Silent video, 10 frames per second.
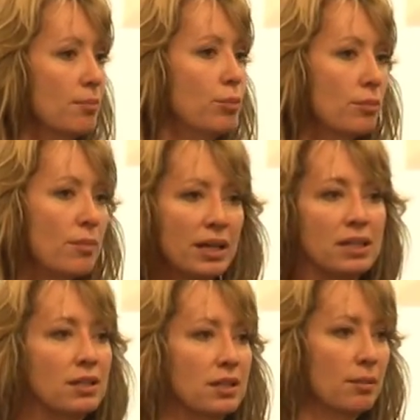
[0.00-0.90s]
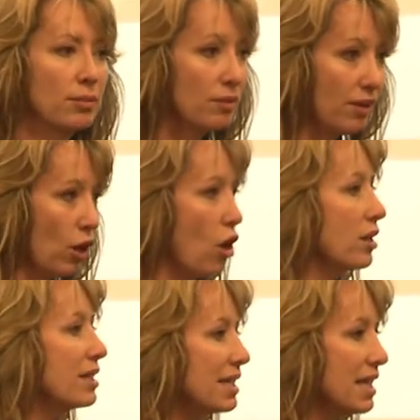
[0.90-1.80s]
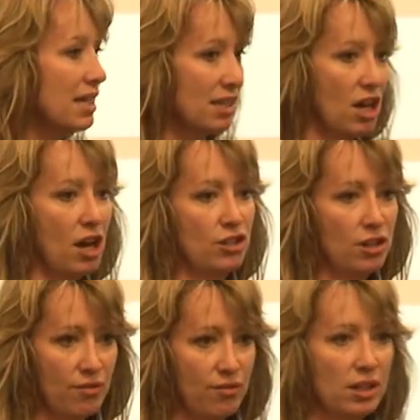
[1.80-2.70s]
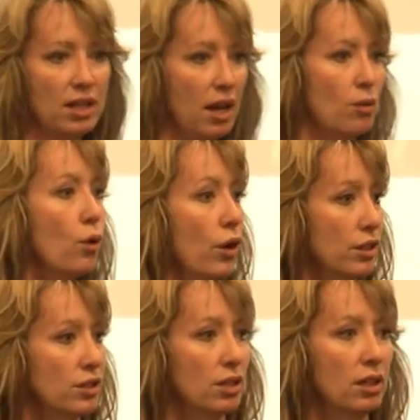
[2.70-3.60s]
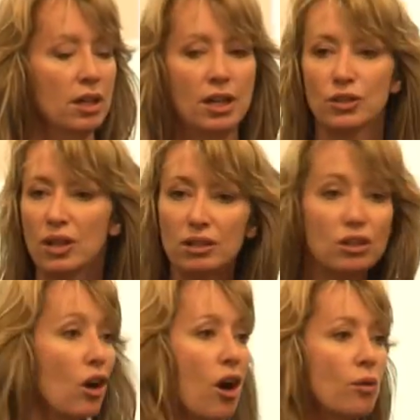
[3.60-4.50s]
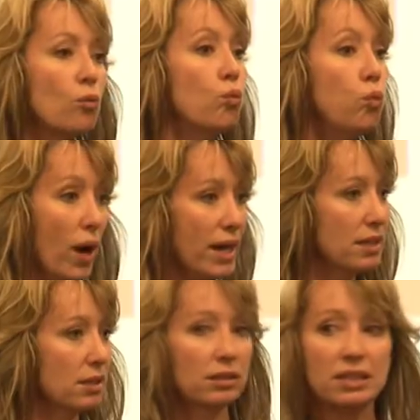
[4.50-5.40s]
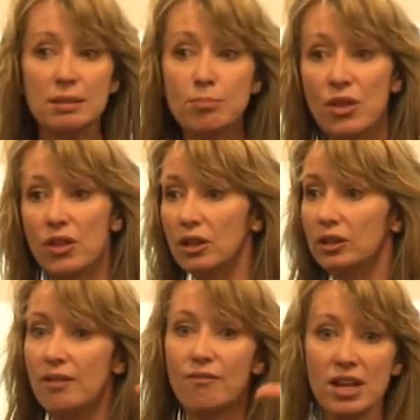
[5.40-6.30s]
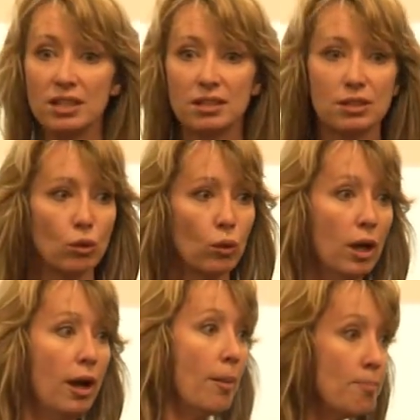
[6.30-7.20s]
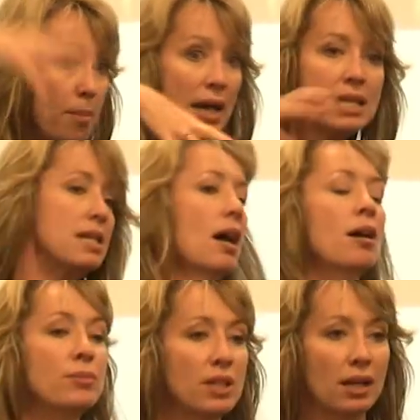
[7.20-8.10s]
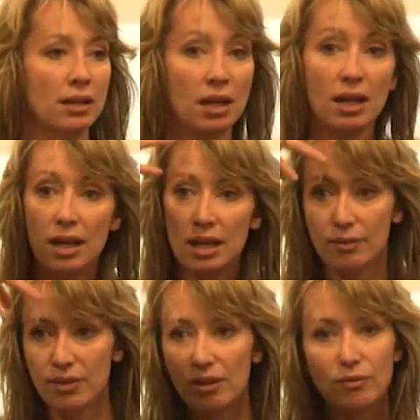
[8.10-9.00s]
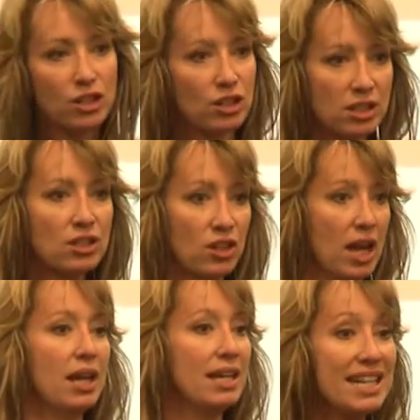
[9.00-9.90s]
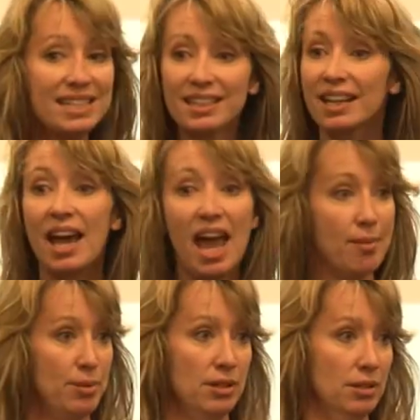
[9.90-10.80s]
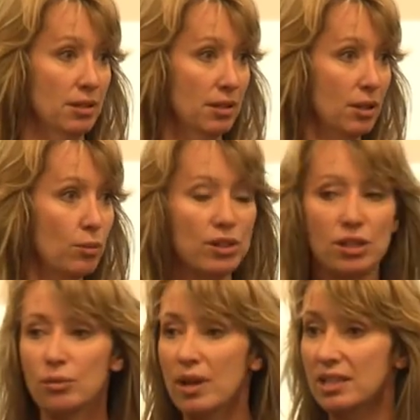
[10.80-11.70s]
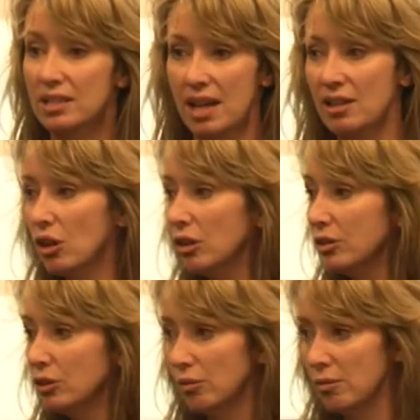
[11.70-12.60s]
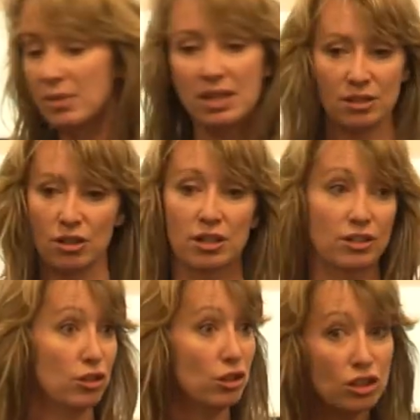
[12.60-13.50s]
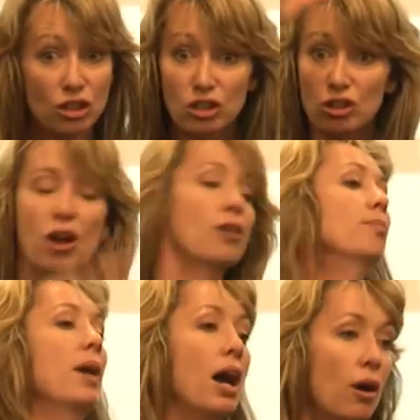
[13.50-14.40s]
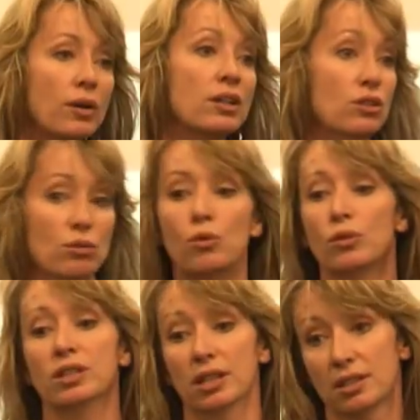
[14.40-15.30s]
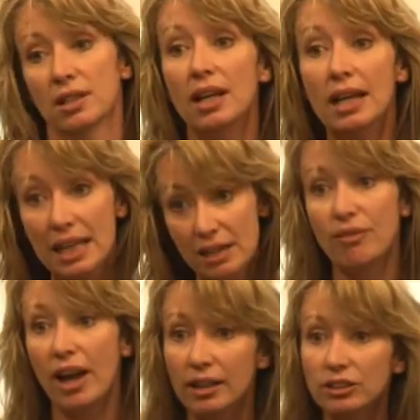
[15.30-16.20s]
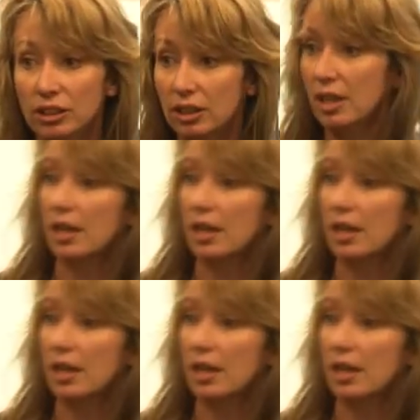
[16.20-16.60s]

going to put money into something if they can't see and touch and feel how it works. So you can't wait till these mythical investors or money comes in. If that vision's in your head, it's going to happen. Whether you raise $10 or $1 million, you just start powering towards it. He failed,